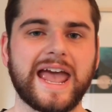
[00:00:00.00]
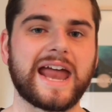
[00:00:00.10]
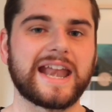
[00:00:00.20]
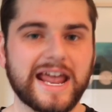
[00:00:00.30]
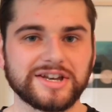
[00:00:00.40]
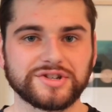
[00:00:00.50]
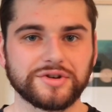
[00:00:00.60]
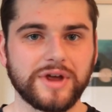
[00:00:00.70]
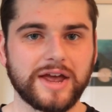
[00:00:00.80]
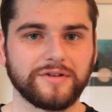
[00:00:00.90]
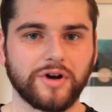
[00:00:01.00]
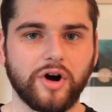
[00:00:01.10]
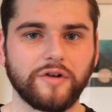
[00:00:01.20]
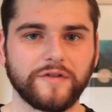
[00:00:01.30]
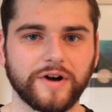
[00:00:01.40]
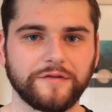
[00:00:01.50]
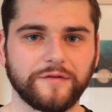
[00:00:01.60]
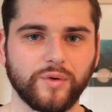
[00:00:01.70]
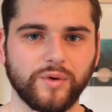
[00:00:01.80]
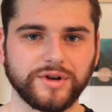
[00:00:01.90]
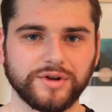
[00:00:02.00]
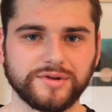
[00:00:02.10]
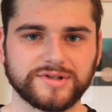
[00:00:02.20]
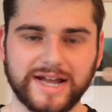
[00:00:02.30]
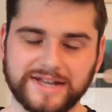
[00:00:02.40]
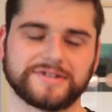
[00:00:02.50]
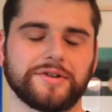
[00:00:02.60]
And Hatch do have an offer for you today.